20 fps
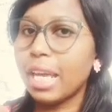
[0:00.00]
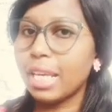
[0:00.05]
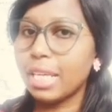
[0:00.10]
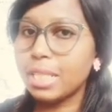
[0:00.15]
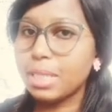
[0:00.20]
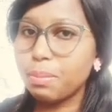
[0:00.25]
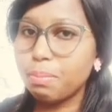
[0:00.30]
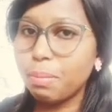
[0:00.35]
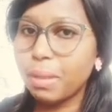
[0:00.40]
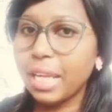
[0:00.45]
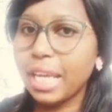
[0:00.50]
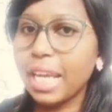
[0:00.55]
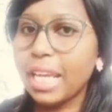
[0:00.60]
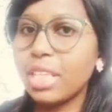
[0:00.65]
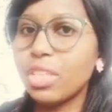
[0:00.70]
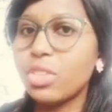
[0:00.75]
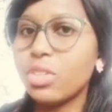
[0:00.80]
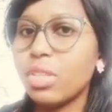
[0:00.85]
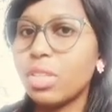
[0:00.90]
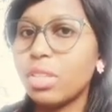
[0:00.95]

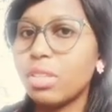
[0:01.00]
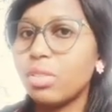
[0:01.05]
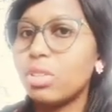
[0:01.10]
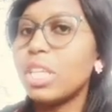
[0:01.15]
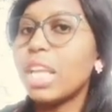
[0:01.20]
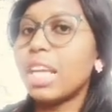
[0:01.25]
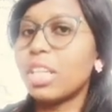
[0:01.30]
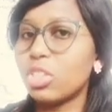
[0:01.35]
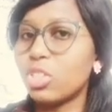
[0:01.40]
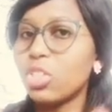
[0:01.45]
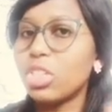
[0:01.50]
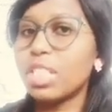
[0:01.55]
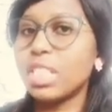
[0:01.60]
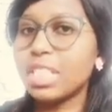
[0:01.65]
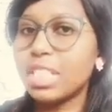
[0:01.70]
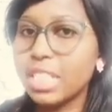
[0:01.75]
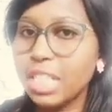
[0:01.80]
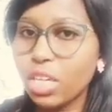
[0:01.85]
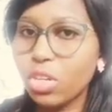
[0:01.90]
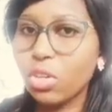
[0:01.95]
Explain to
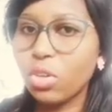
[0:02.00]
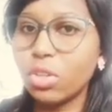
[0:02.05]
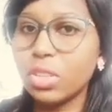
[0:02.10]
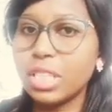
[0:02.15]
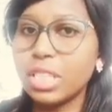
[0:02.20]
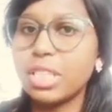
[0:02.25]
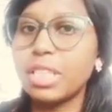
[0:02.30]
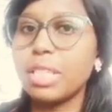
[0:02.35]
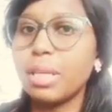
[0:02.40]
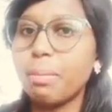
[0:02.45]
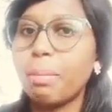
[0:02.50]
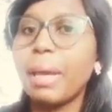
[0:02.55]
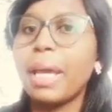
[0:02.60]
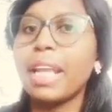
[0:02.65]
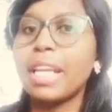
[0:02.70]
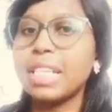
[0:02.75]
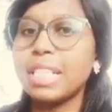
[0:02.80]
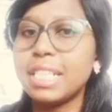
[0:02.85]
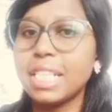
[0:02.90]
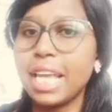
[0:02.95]
the stakeholders, the
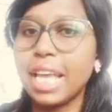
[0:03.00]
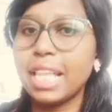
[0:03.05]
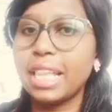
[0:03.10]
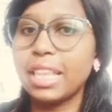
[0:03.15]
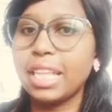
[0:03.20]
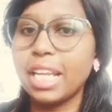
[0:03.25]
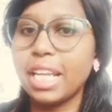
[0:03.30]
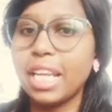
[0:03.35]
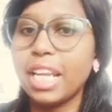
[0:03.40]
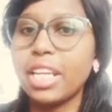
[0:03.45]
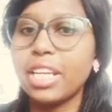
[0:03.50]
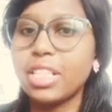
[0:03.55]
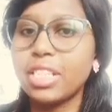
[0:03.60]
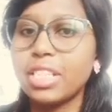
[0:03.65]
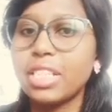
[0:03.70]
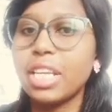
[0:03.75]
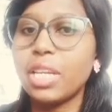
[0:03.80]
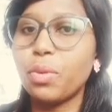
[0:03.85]
parents and the learners,